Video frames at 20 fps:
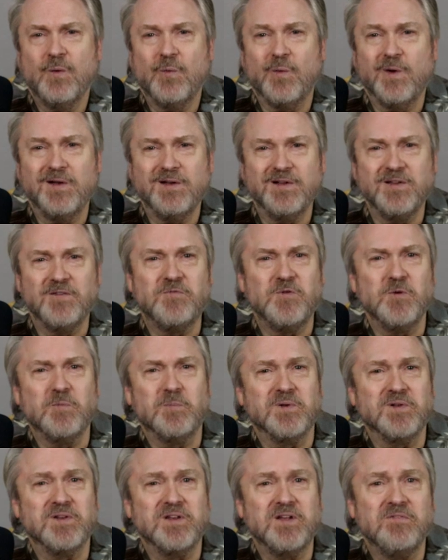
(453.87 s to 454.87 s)
Well, if you
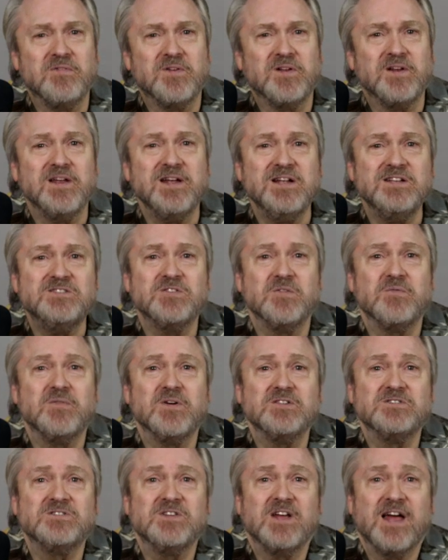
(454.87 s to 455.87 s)
believe that each of
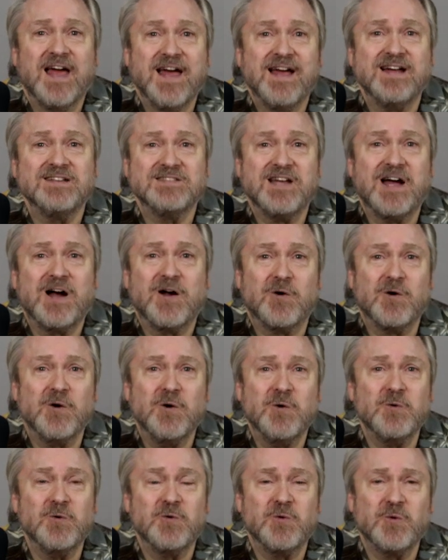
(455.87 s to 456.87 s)
us has our
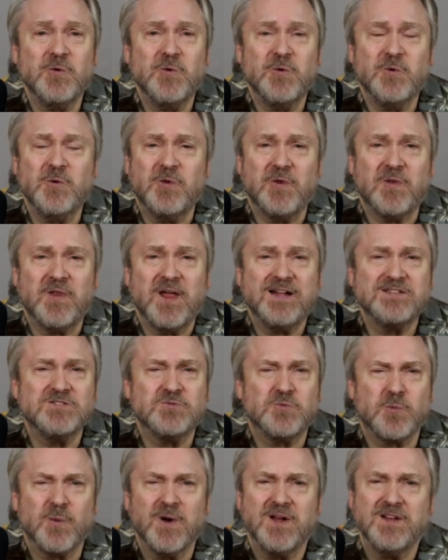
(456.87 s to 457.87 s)
own truth,
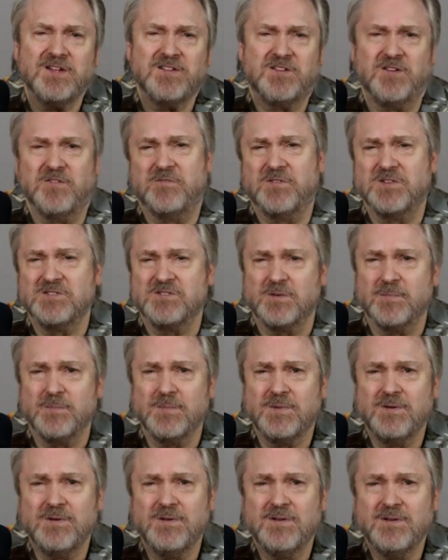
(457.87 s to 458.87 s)
that's relativism.
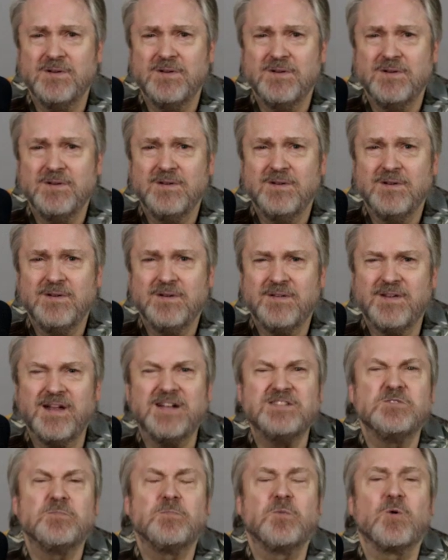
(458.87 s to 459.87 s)

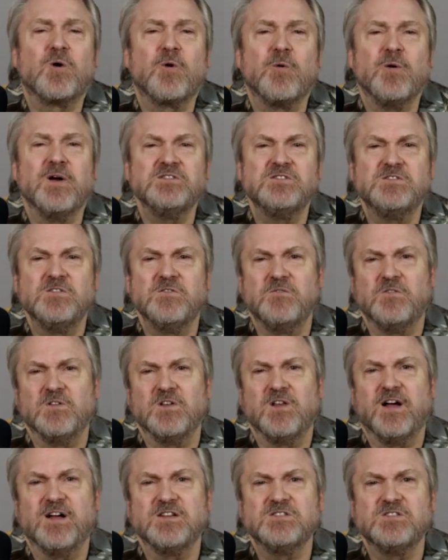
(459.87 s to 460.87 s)
That's progressive
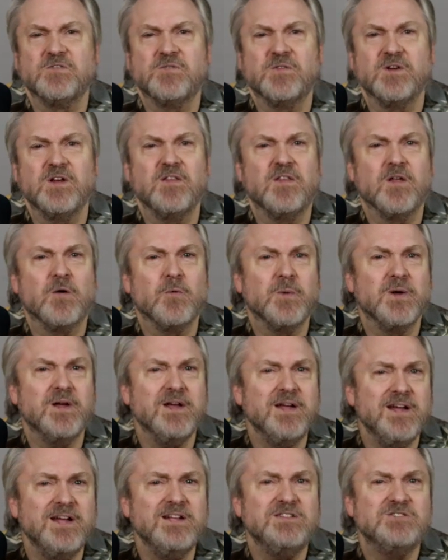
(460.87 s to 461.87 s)
philosophy that we
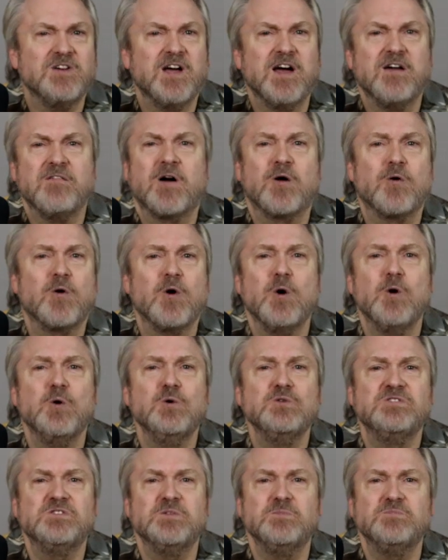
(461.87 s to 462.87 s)
each have our
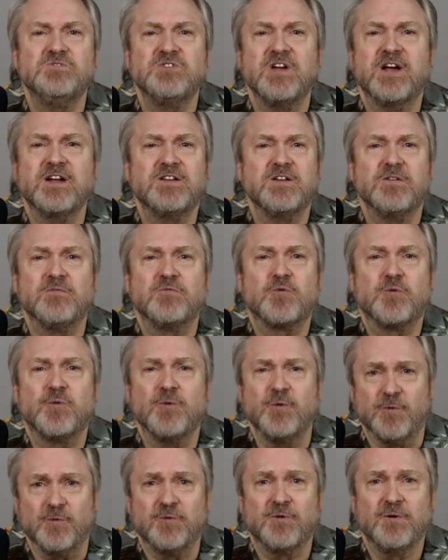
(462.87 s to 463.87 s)
own subjective
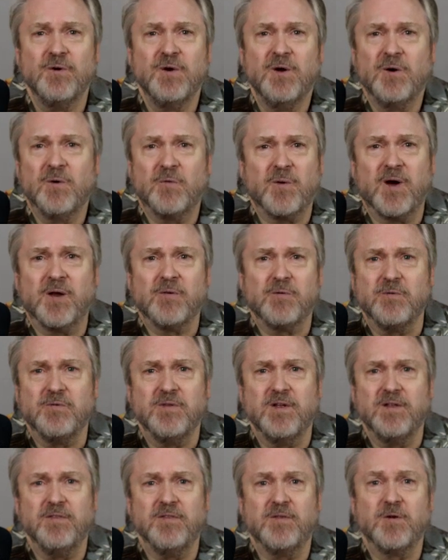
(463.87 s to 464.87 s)
truth rather
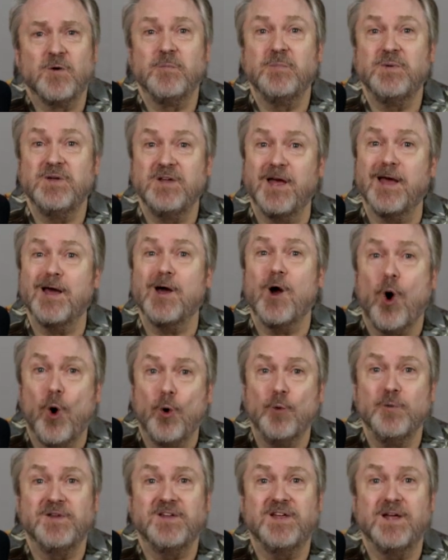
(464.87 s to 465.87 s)
than there being
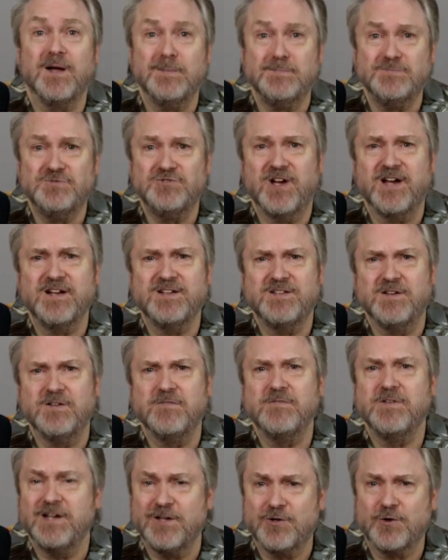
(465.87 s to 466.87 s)
only
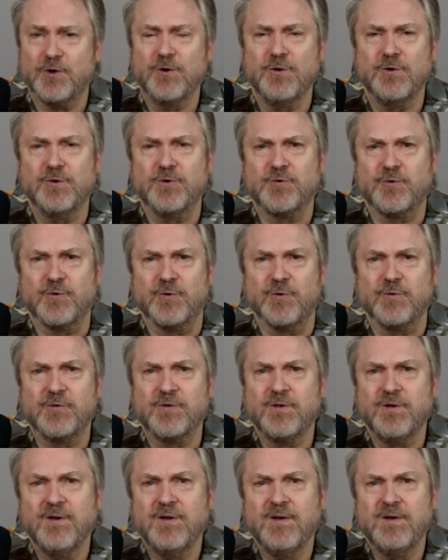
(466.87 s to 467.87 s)
objective eternal truth.